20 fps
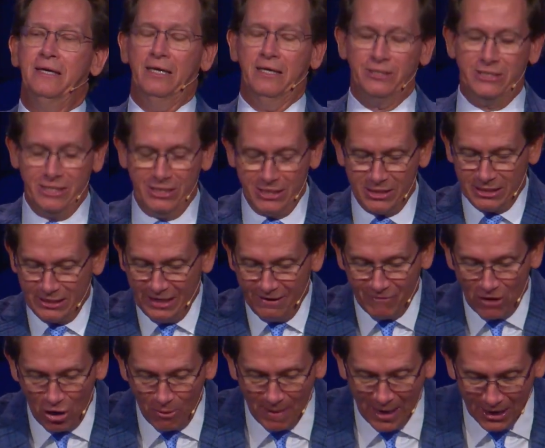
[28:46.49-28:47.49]
to just live
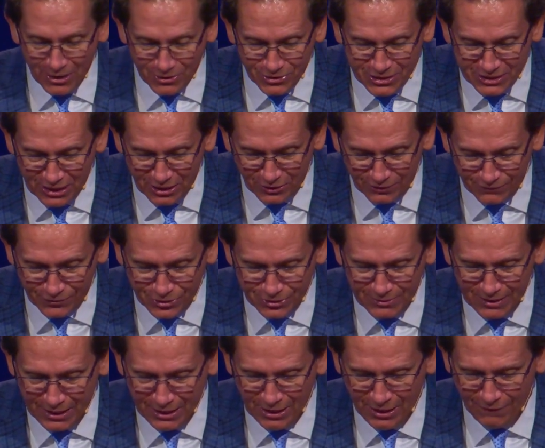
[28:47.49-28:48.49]
all by
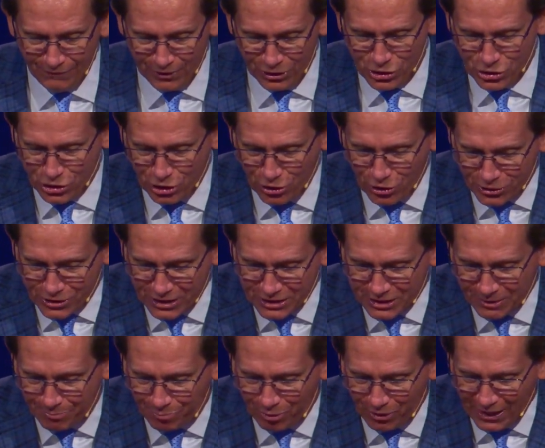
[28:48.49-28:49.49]
yourselves. The church is
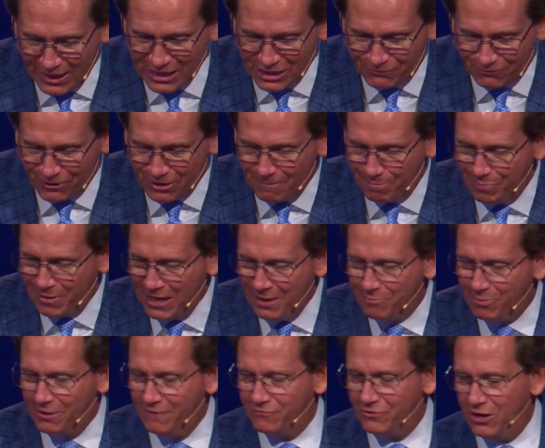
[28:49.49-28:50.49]
a place for the
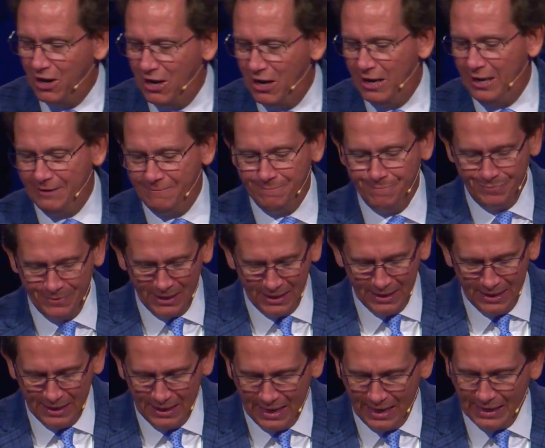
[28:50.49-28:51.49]
people of God.
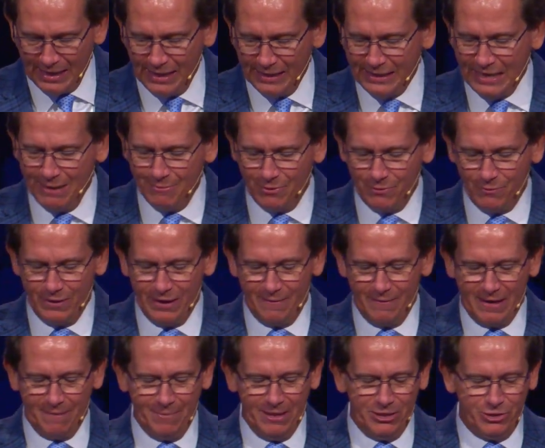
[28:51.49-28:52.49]
I, I came when
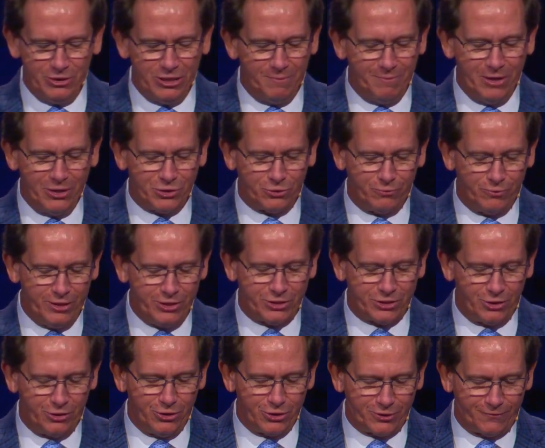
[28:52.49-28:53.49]
I, have been doing a bunch of
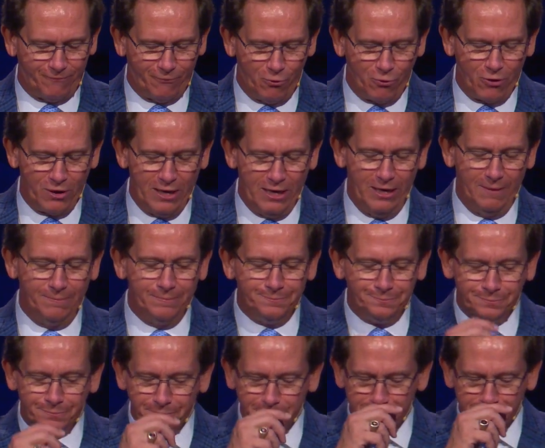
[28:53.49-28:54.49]
research for um,
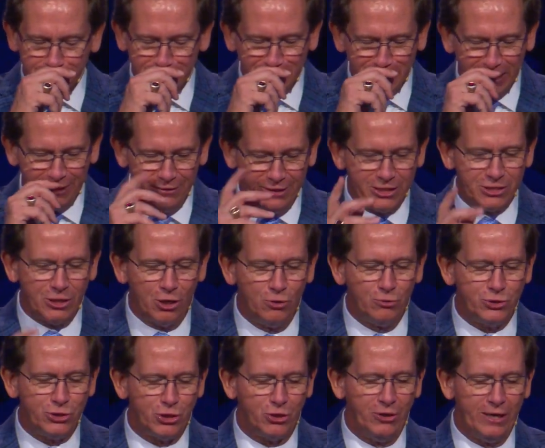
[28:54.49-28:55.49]
this whole
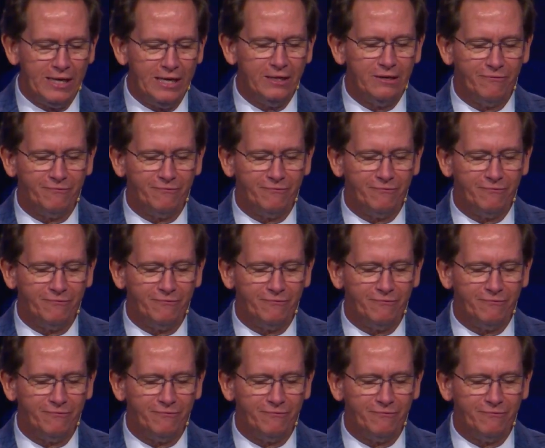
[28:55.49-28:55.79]
journey into